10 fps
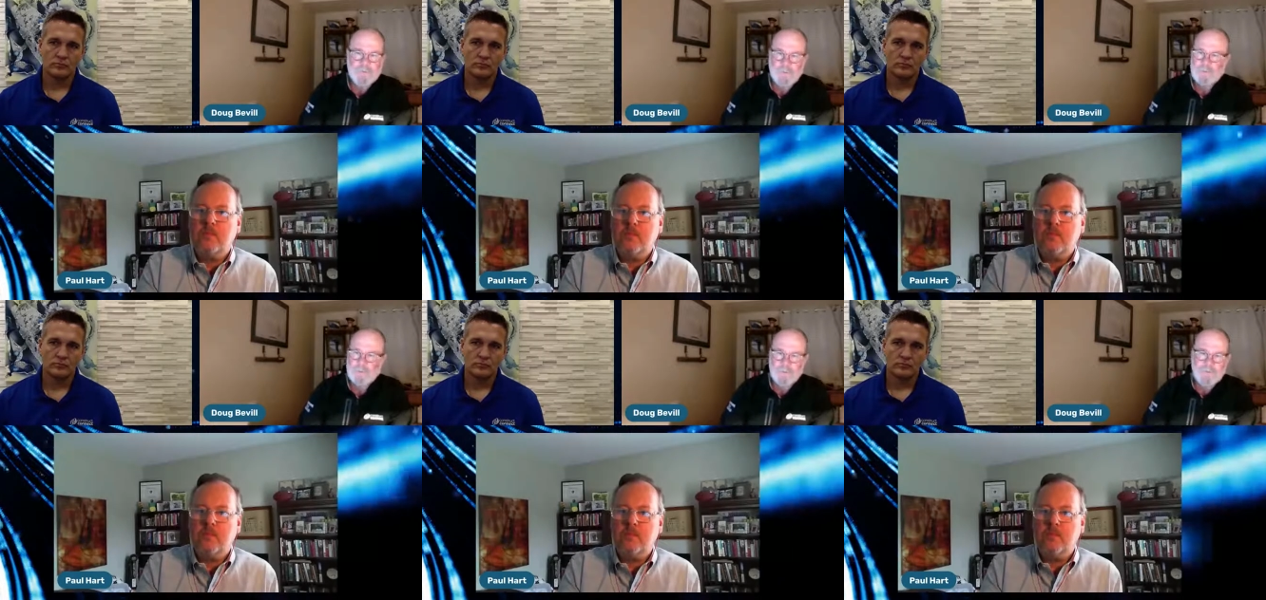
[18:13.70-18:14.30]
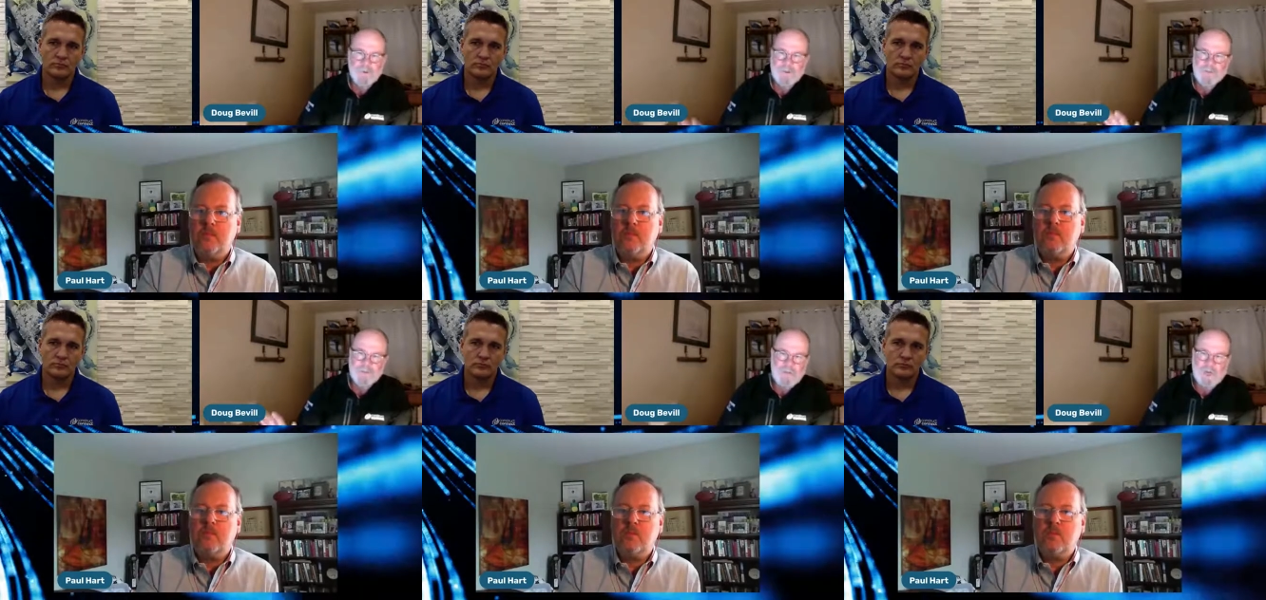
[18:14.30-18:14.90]
Speaker 1: from there we move forward.
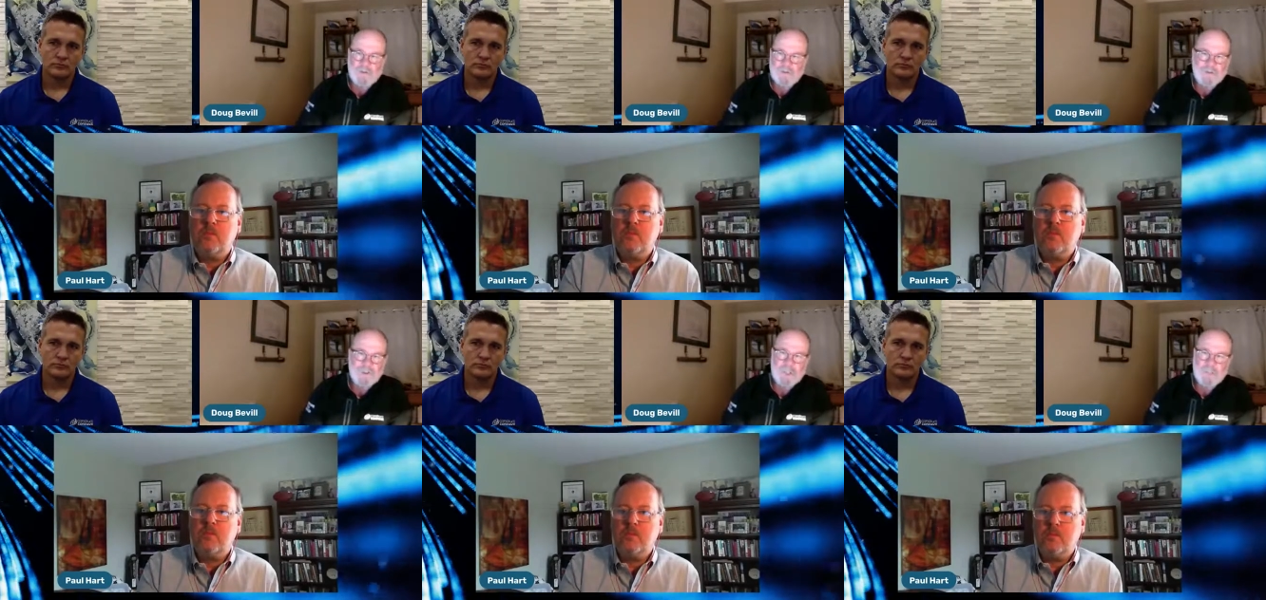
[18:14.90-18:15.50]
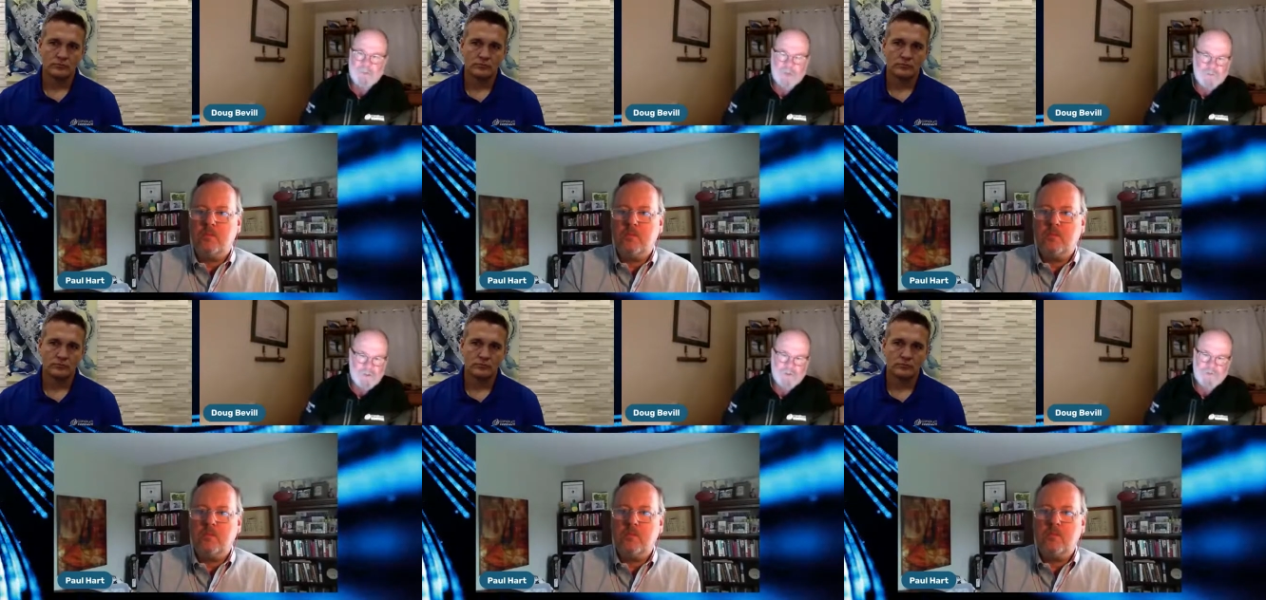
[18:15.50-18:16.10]
It's about a 30 day
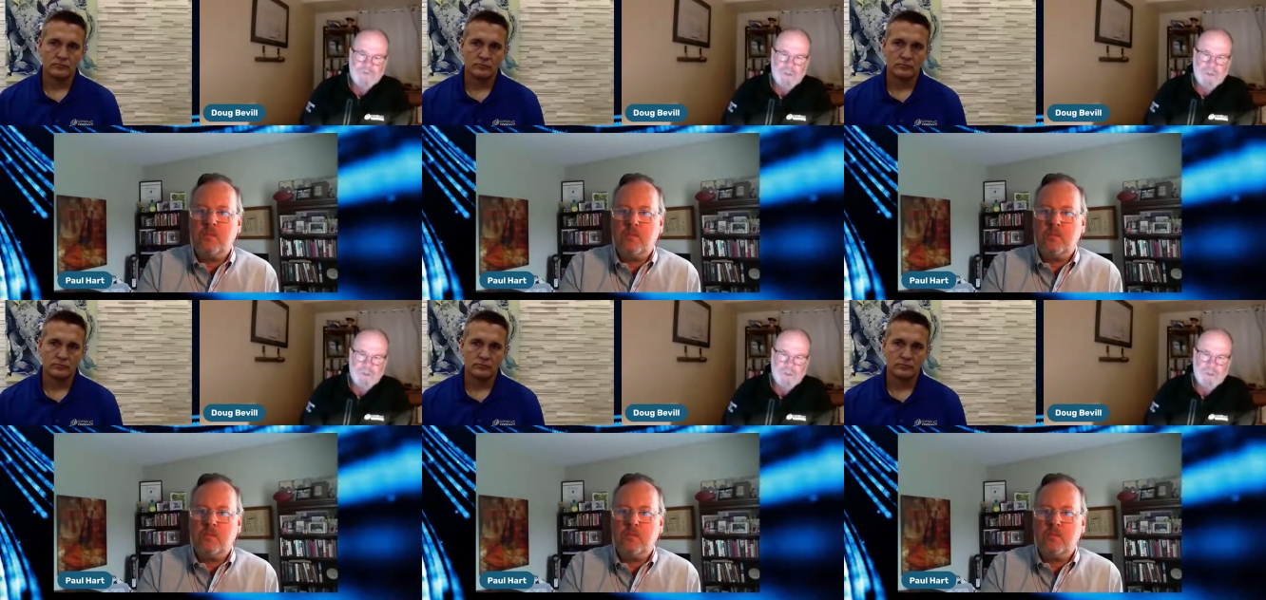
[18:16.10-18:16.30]
process